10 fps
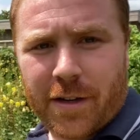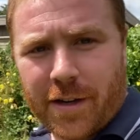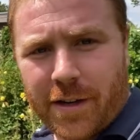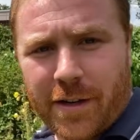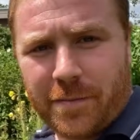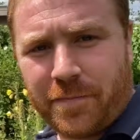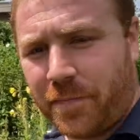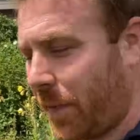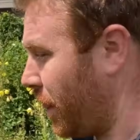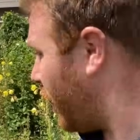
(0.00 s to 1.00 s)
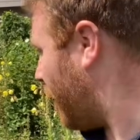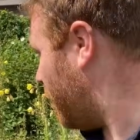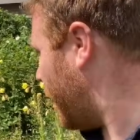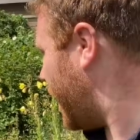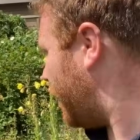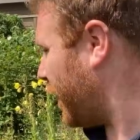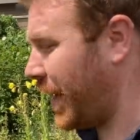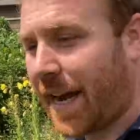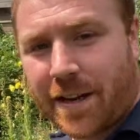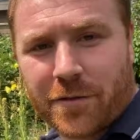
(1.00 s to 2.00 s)
I might, if I
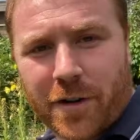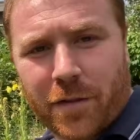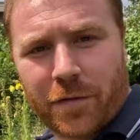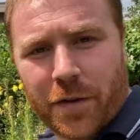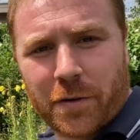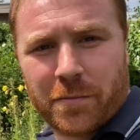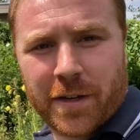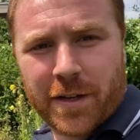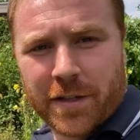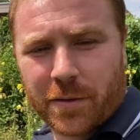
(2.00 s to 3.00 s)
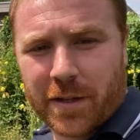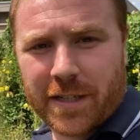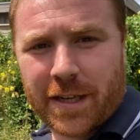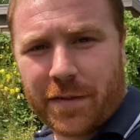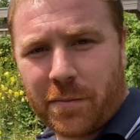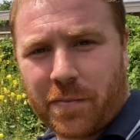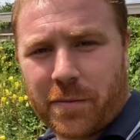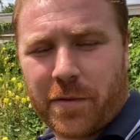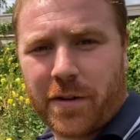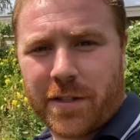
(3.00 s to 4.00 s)
can, try and film some of these evening
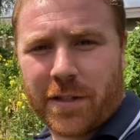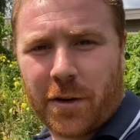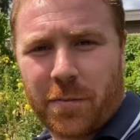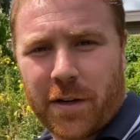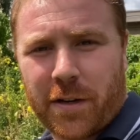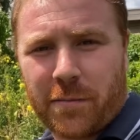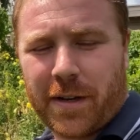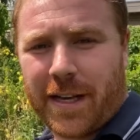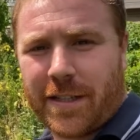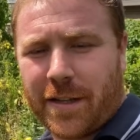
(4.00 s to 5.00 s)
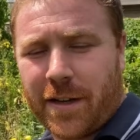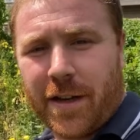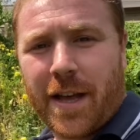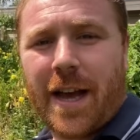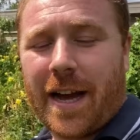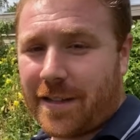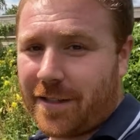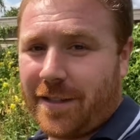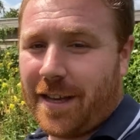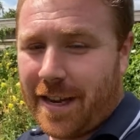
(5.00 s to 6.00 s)
primroses opening up later.
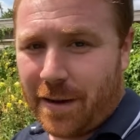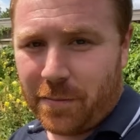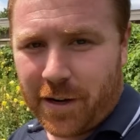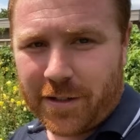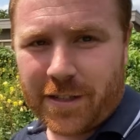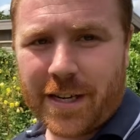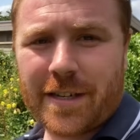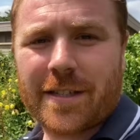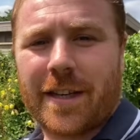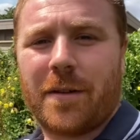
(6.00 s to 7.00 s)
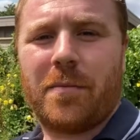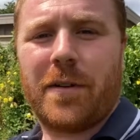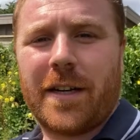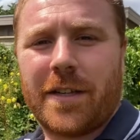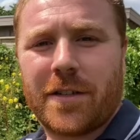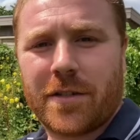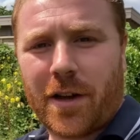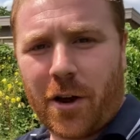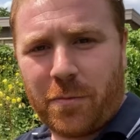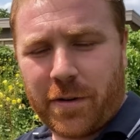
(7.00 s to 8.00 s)
As their name might suggest, they completely just
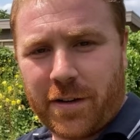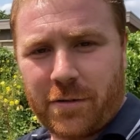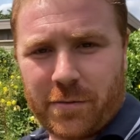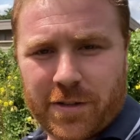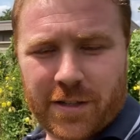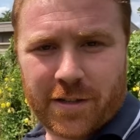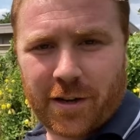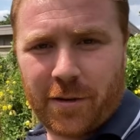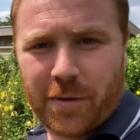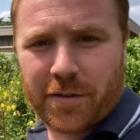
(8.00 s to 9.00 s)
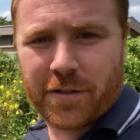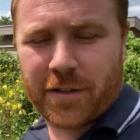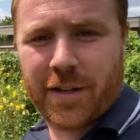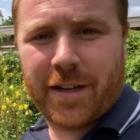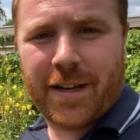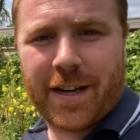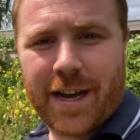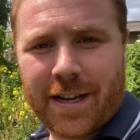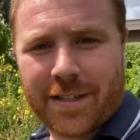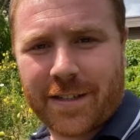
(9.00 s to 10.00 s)
open almost in slow motion
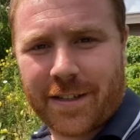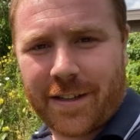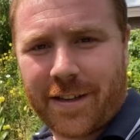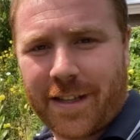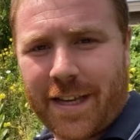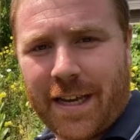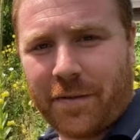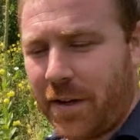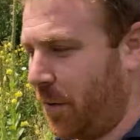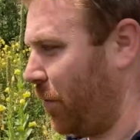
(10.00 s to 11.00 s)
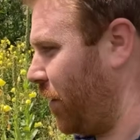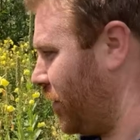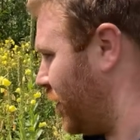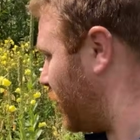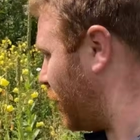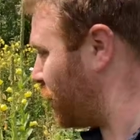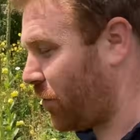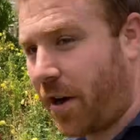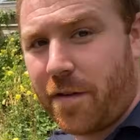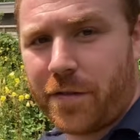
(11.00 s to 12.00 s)
as the evening approaches. So I'll
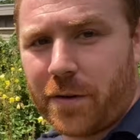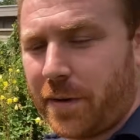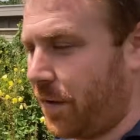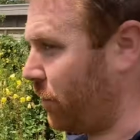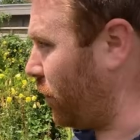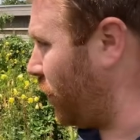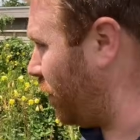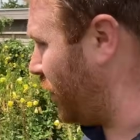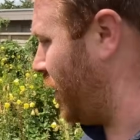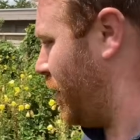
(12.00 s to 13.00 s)
try and film that for you.